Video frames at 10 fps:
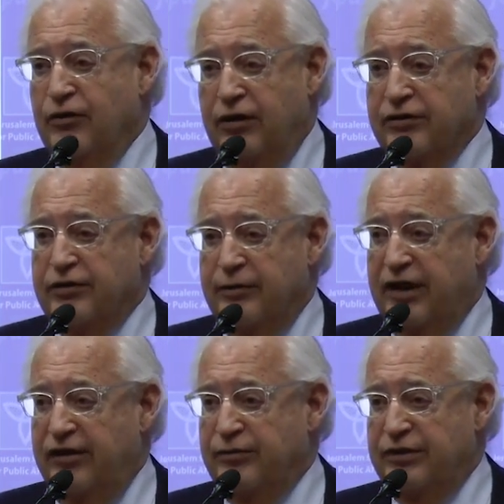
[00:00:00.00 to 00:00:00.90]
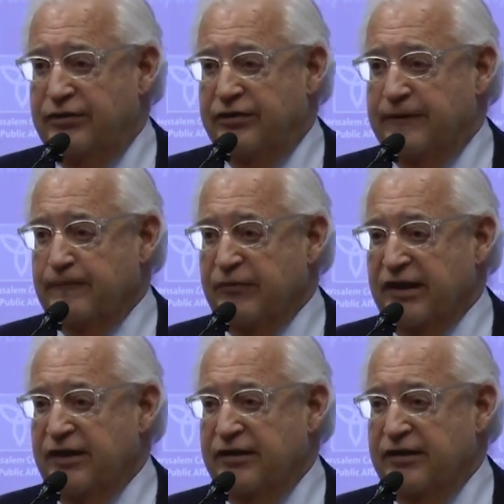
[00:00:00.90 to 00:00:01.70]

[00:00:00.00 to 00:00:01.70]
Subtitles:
a long-term contribution